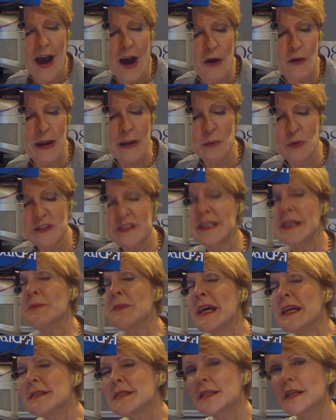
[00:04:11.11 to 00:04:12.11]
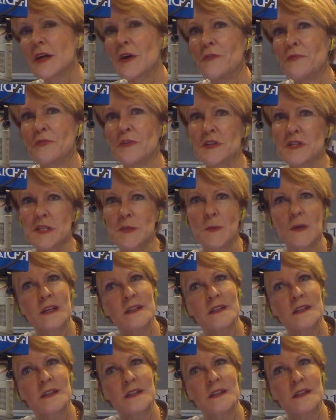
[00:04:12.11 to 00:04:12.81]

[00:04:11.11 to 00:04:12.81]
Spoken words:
All right, well, Tim gets to go first